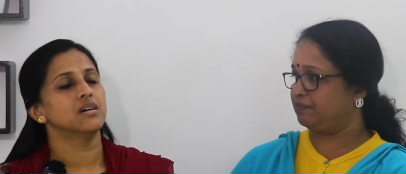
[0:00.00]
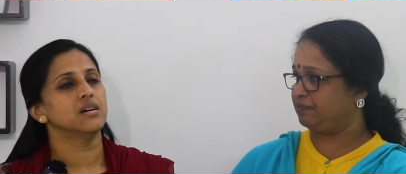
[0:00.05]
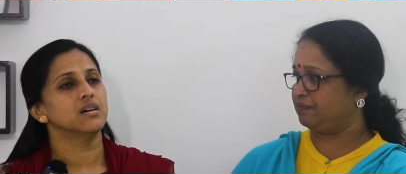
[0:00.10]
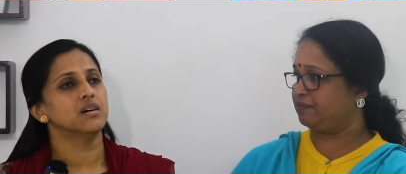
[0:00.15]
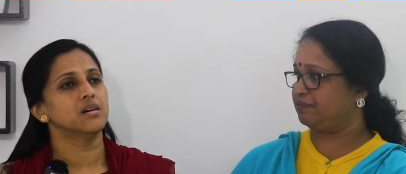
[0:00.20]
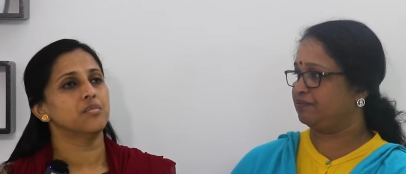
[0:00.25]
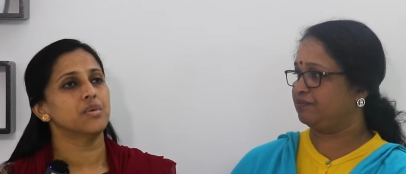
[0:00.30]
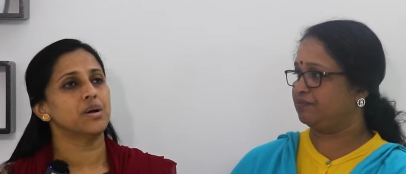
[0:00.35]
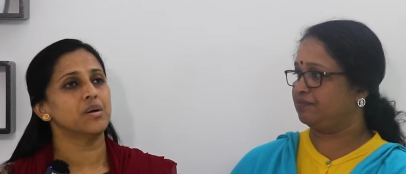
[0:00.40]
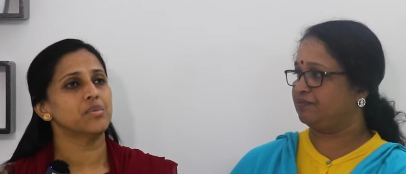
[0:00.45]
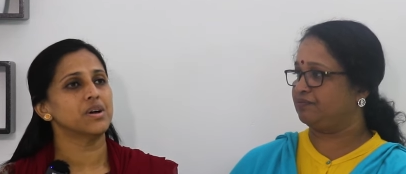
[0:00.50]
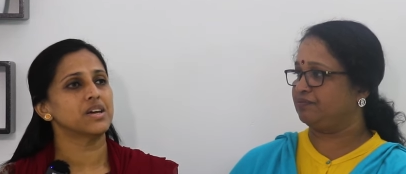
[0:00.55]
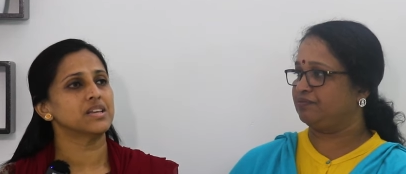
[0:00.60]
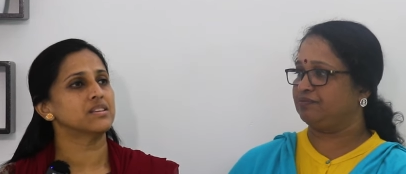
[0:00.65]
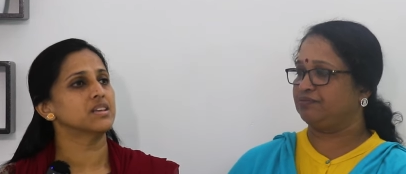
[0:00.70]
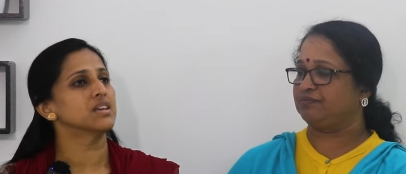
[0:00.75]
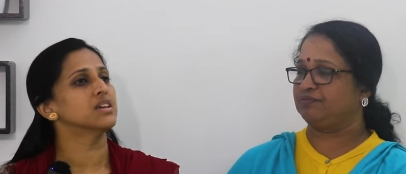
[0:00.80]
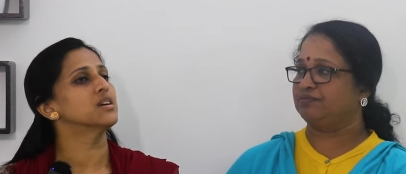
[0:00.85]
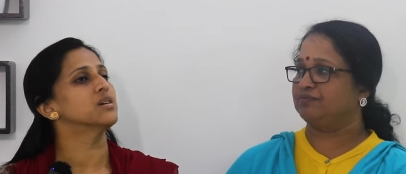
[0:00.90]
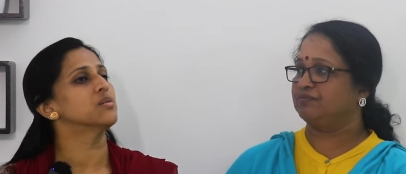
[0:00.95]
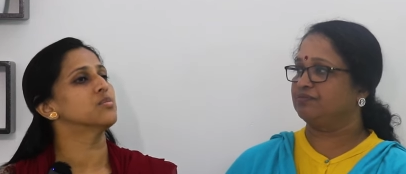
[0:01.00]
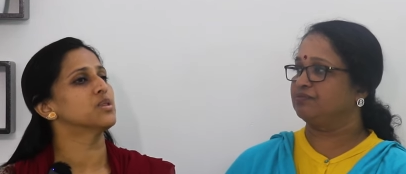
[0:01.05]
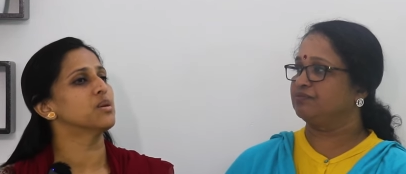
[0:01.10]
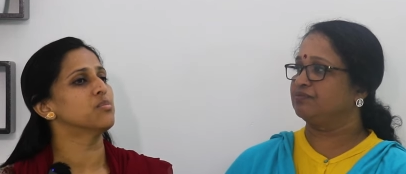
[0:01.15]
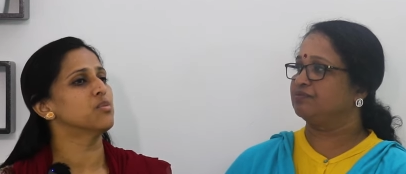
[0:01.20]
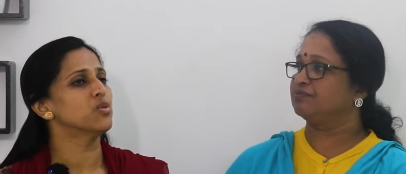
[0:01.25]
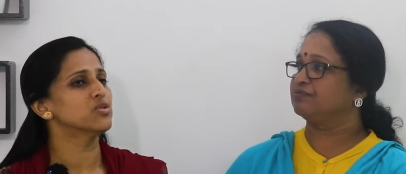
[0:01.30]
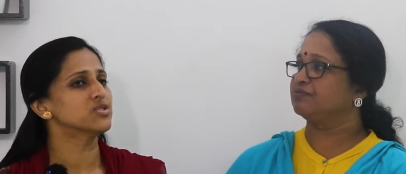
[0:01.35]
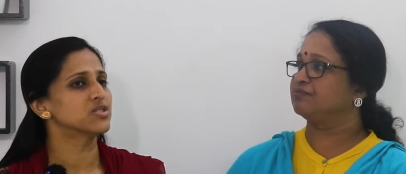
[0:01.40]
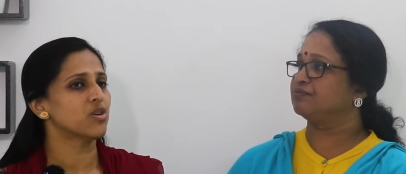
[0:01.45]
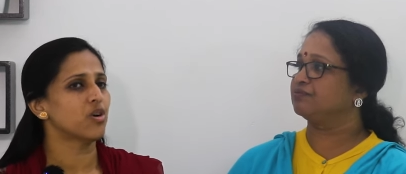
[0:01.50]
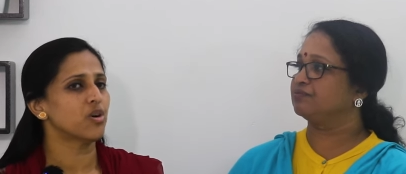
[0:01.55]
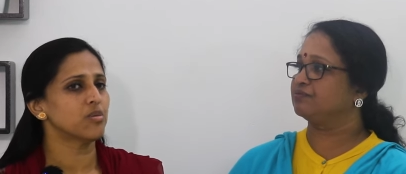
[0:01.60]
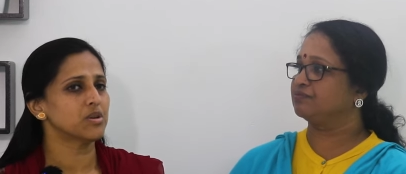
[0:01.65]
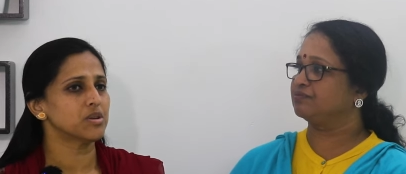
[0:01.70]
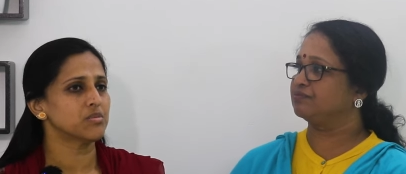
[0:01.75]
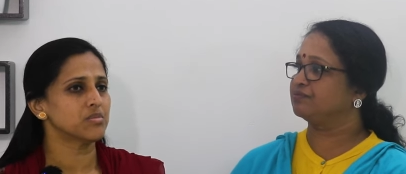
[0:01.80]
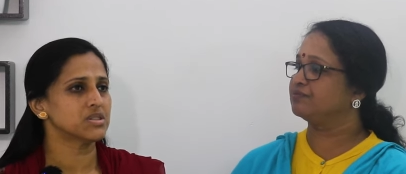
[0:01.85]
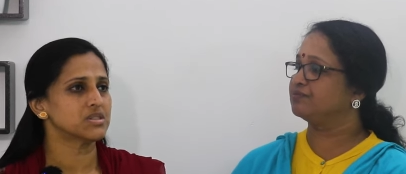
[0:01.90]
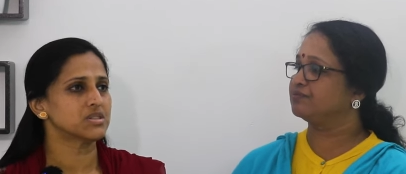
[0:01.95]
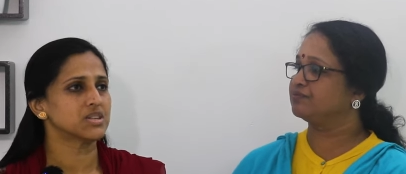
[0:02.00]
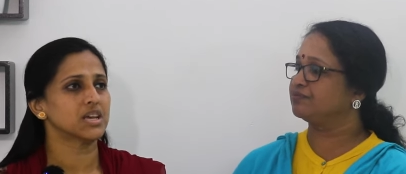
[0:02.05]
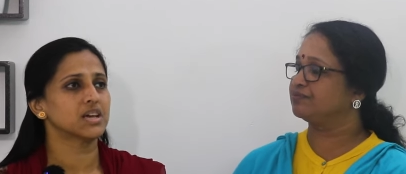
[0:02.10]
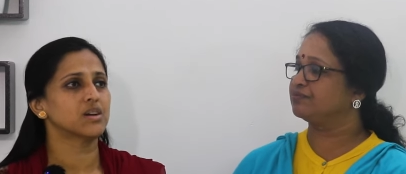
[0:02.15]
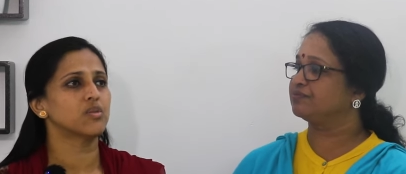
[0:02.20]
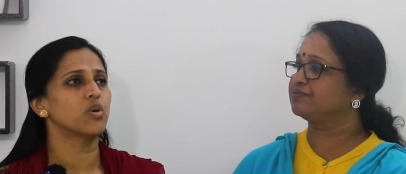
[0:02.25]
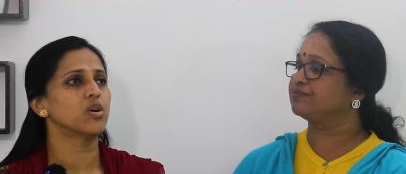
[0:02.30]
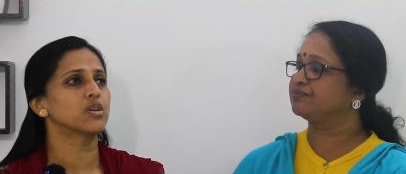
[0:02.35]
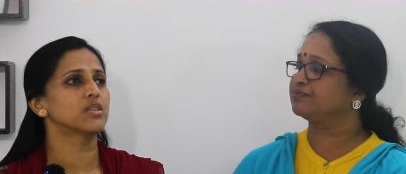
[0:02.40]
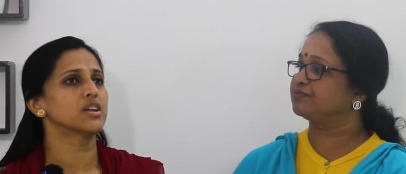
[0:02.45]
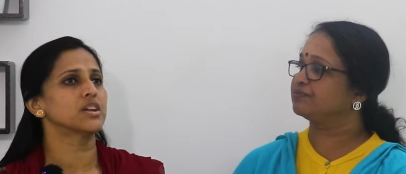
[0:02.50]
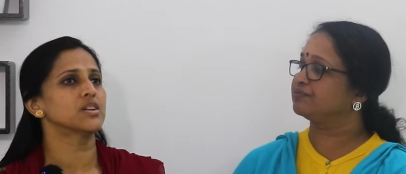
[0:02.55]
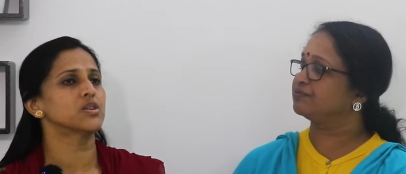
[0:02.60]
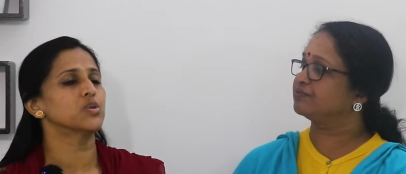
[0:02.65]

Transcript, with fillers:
Speaker 1: Uh, Ma'am, I think um, the most common mistake what they